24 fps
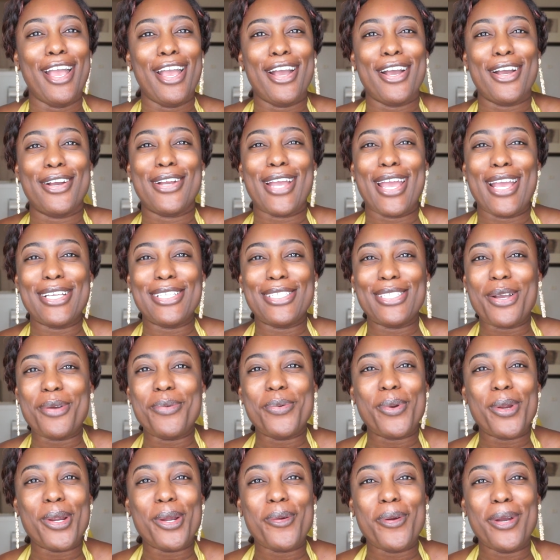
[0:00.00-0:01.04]
Okay, so
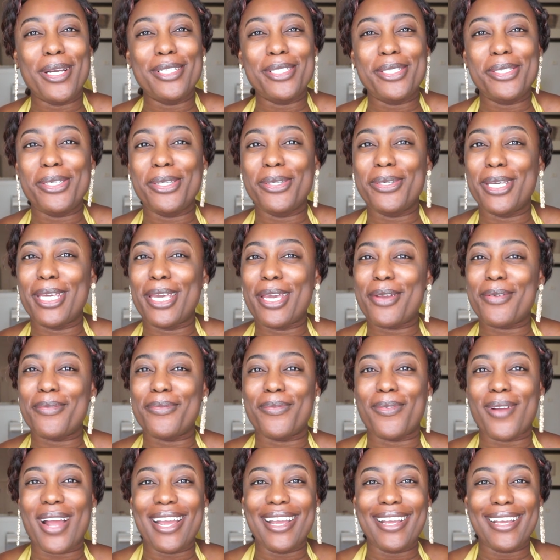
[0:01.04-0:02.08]
we're going to get
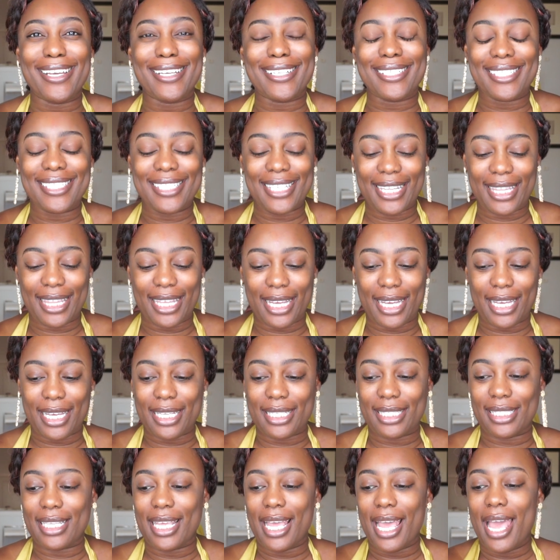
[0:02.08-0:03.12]
right into
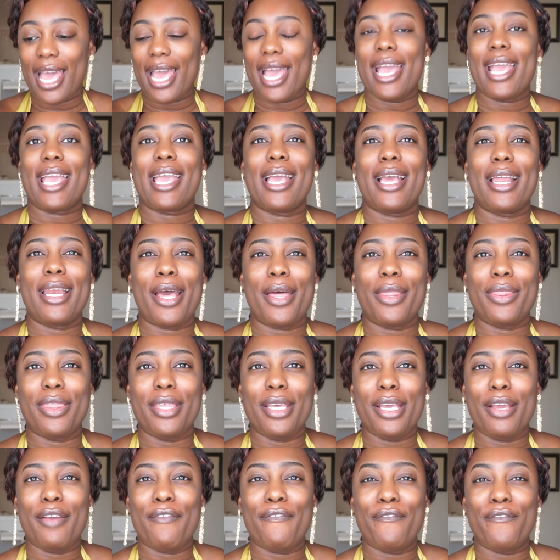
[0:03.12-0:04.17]
this. And
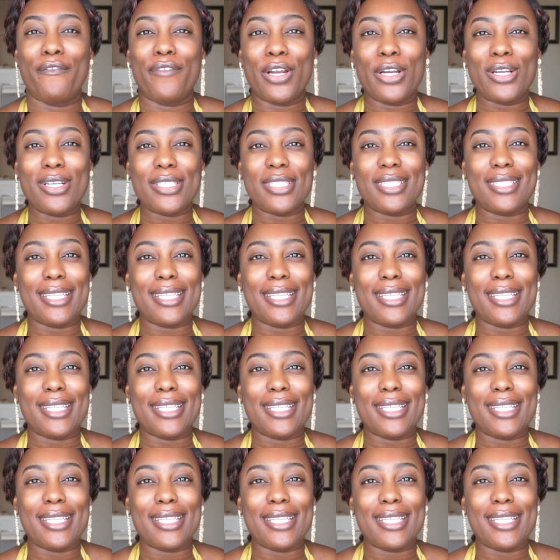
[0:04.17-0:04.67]
the first